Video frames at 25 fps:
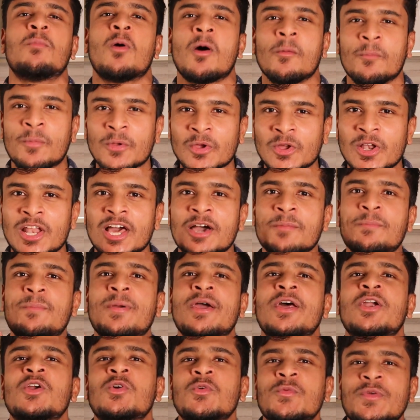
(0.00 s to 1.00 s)
popular
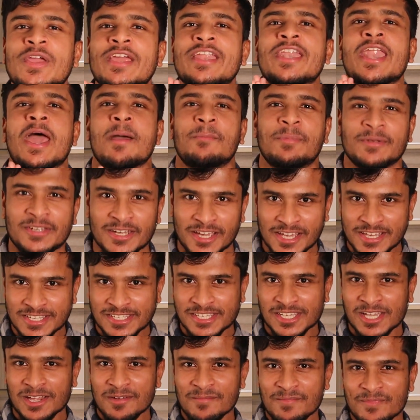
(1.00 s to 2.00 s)
Peruvian
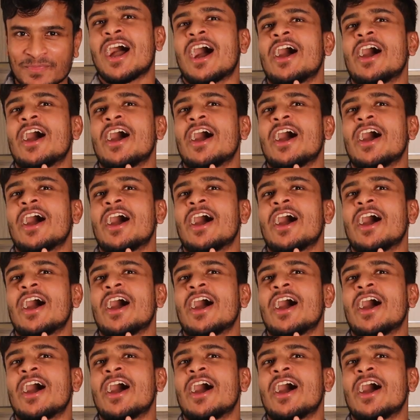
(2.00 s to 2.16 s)
appetizer.